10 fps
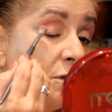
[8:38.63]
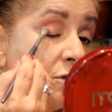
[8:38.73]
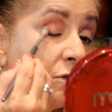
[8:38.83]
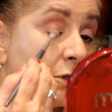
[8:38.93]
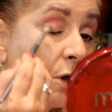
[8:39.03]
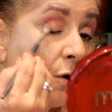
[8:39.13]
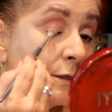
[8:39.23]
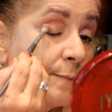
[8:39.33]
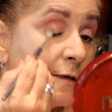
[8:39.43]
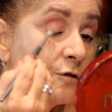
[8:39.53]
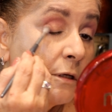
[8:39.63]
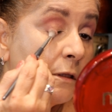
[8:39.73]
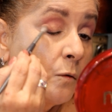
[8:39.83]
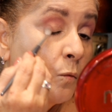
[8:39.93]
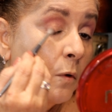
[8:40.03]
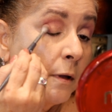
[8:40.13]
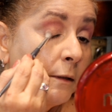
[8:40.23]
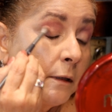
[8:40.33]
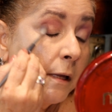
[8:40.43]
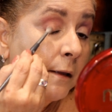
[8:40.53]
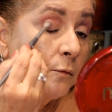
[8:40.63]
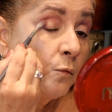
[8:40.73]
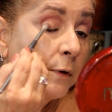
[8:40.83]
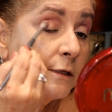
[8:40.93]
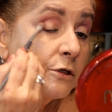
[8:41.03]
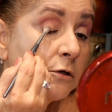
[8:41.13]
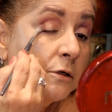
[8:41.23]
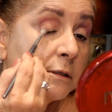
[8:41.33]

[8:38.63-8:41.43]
So especially the one in winter,